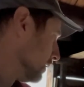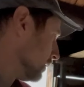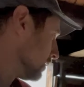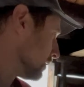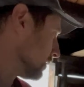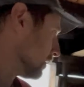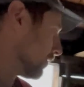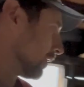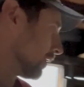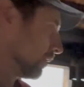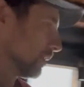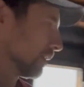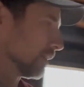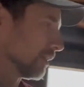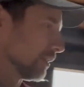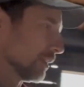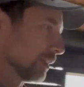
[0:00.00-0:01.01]
So if they weren't
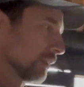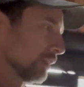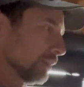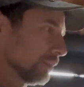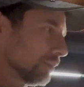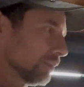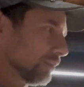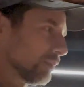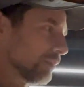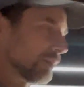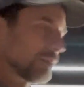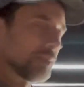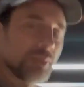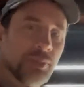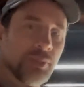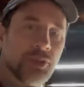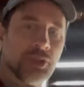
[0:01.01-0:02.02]
doing
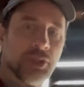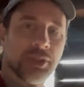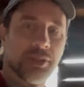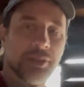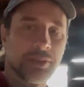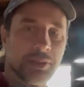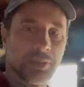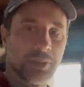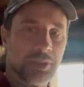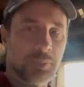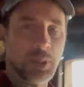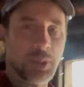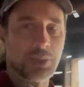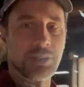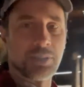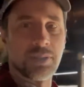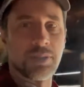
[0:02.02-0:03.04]
drills or
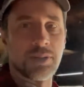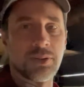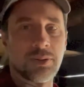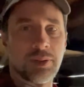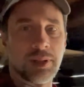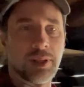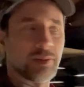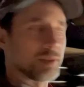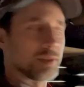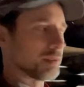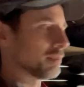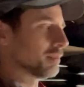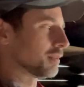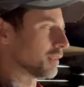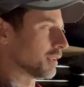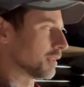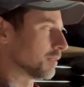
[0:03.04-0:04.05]
inspections or whatever,
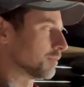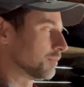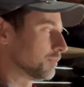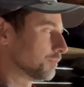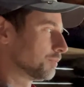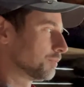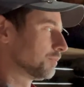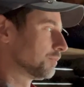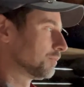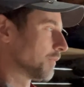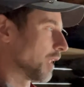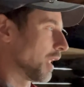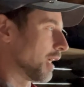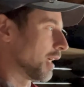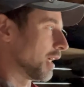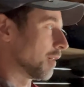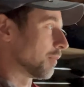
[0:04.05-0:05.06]
I
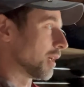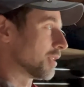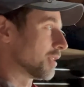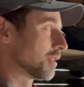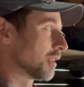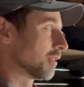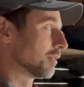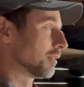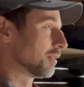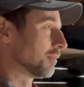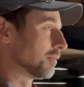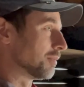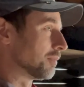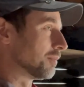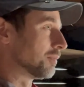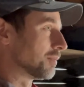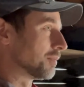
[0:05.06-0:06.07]
imagine they would have
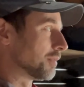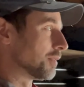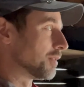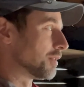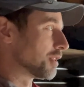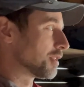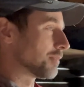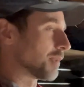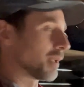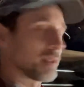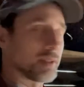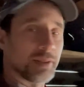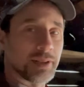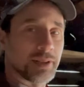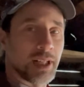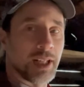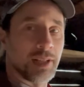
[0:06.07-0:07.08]
spent their
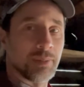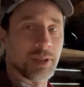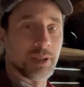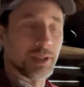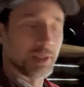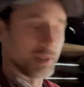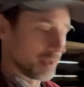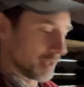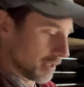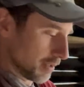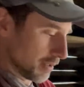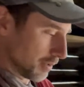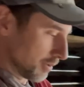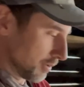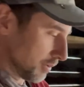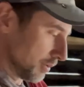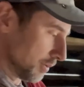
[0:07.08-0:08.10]
time in here out of the
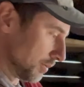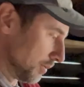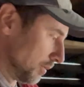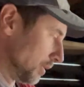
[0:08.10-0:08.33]
cold.